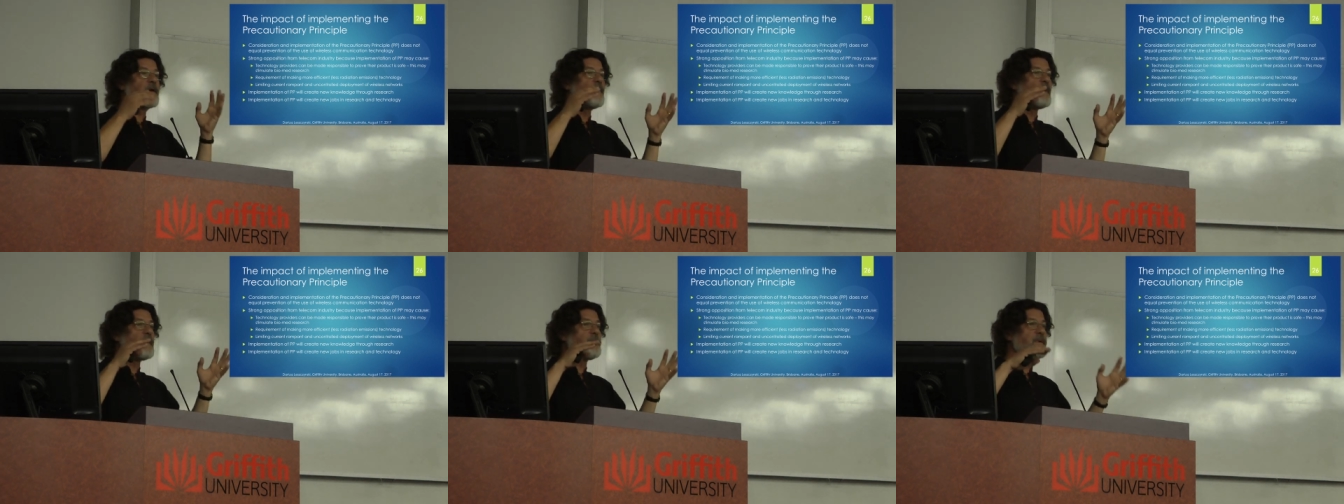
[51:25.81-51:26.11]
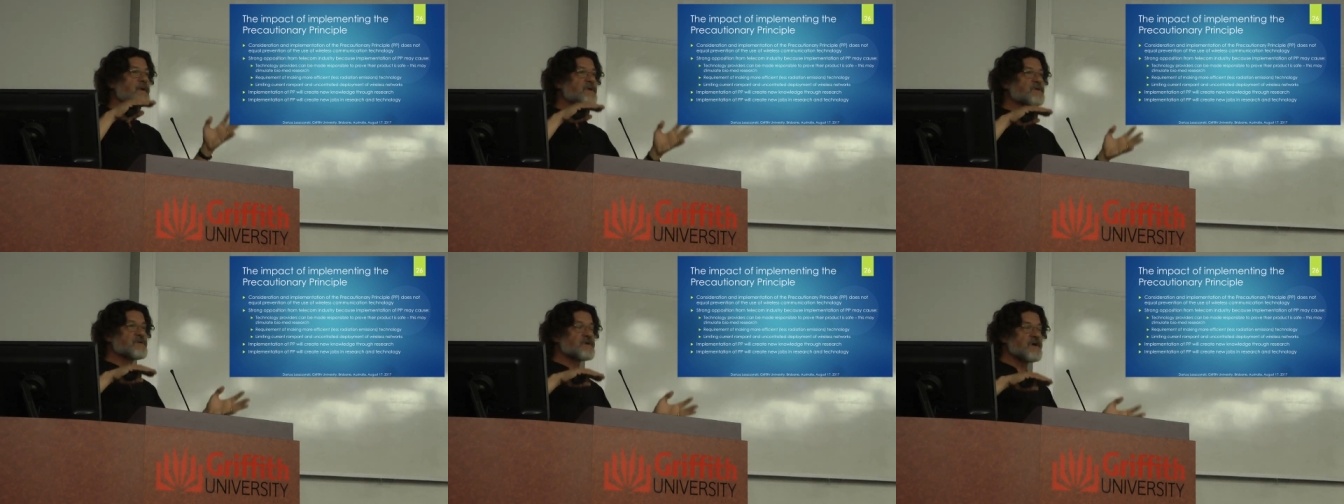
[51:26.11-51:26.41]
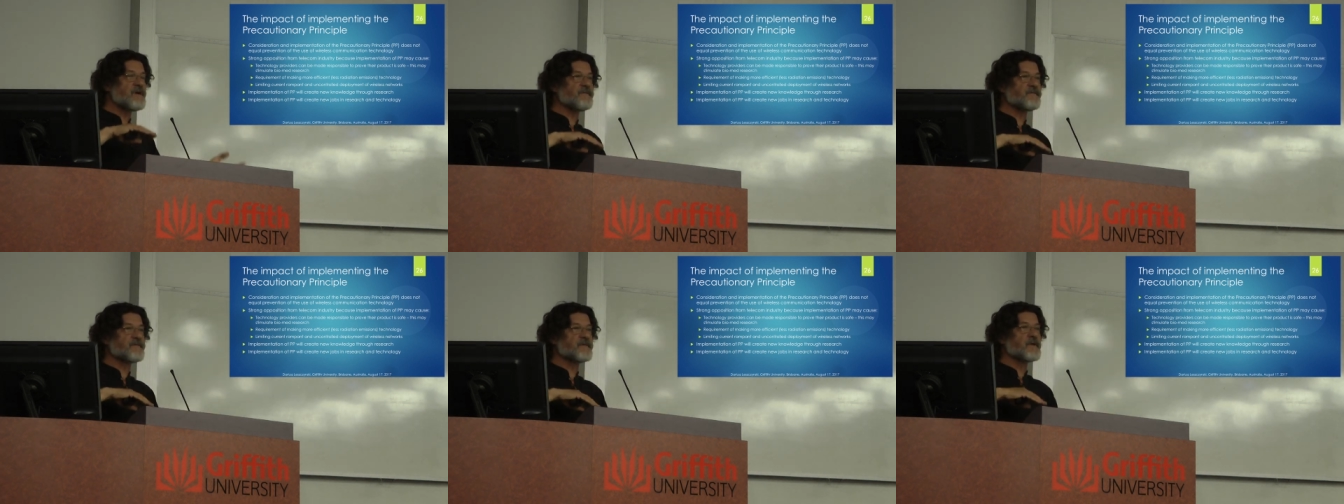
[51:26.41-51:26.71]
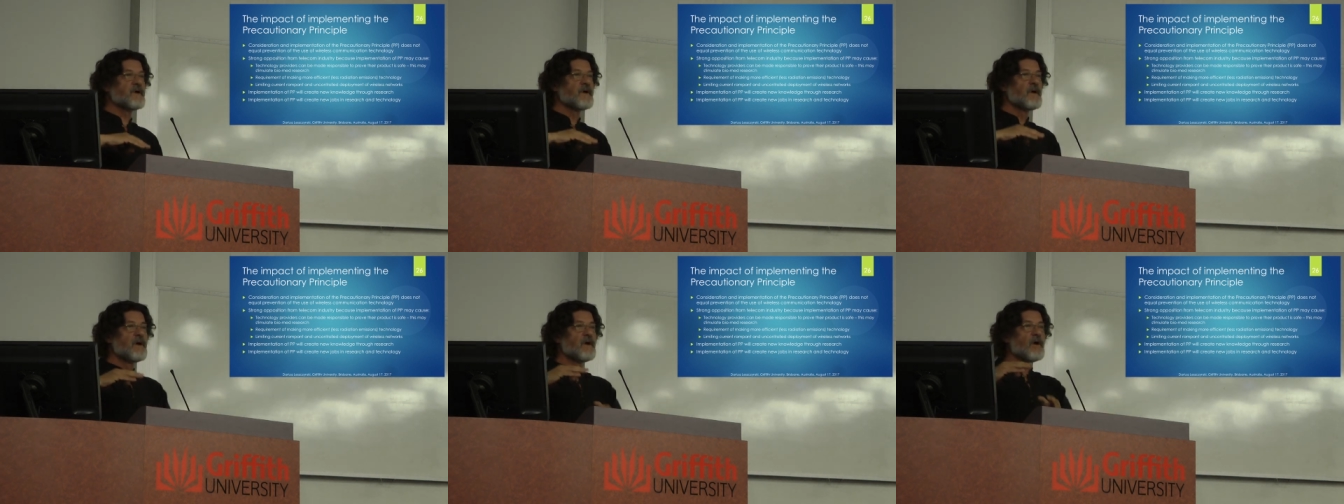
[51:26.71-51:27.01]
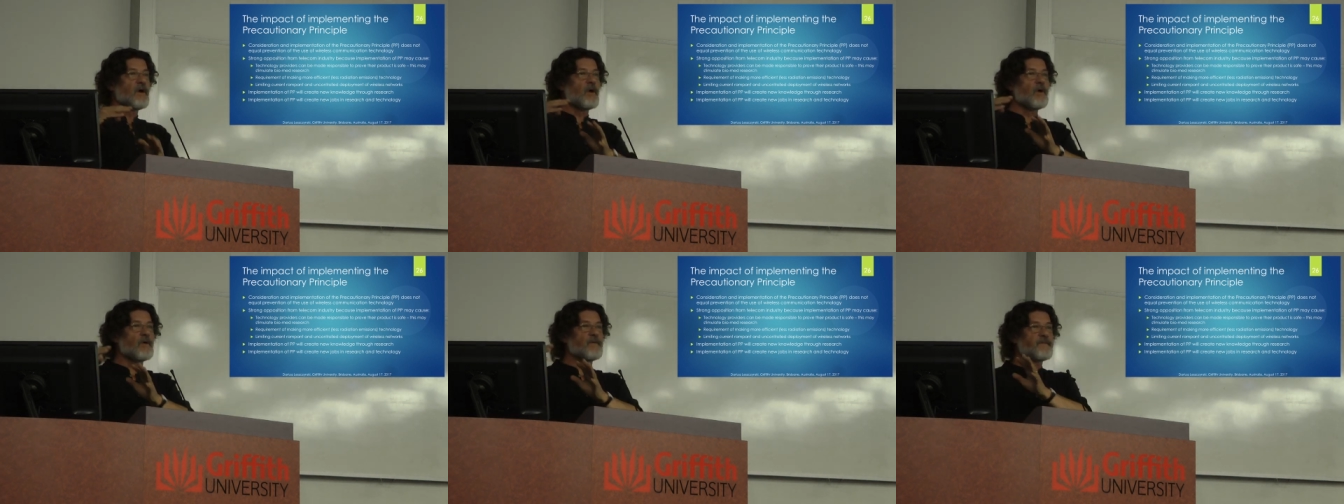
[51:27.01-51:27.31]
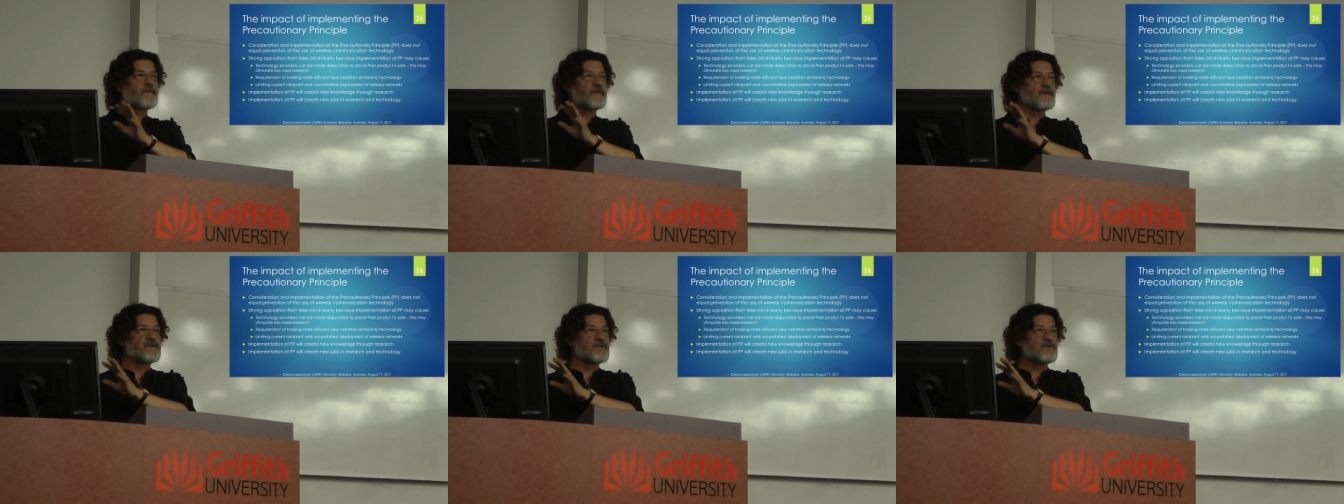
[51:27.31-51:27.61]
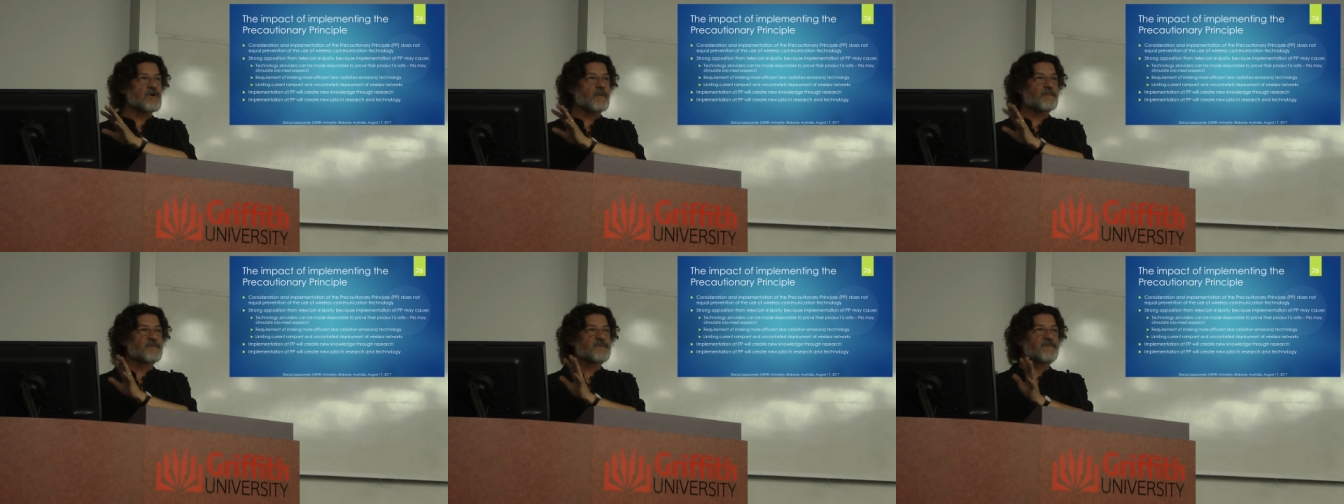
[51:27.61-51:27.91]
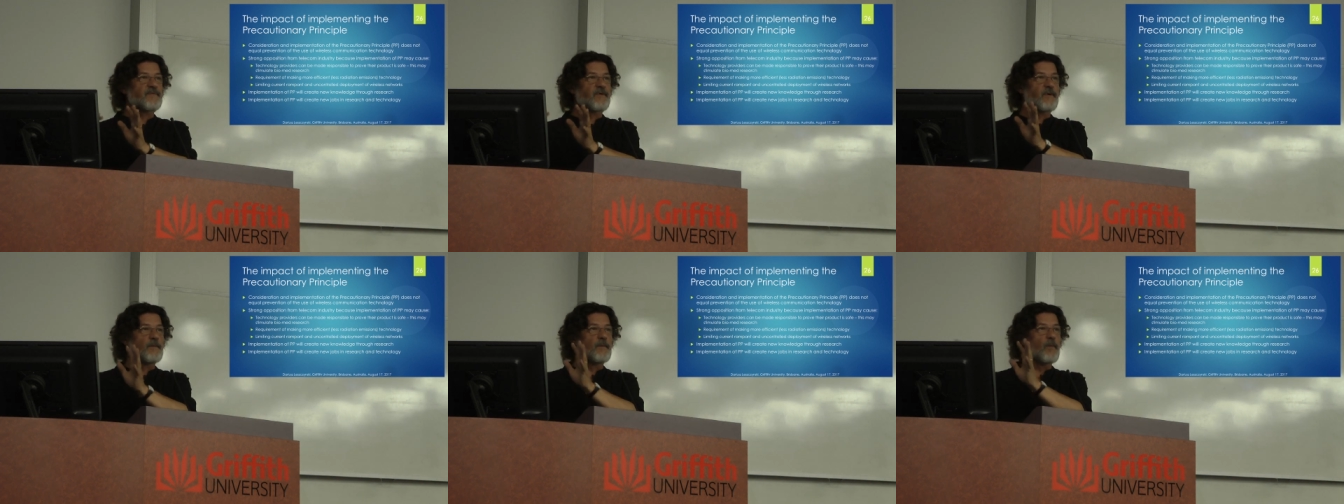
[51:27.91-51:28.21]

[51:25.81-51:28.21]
There will be shift of jobs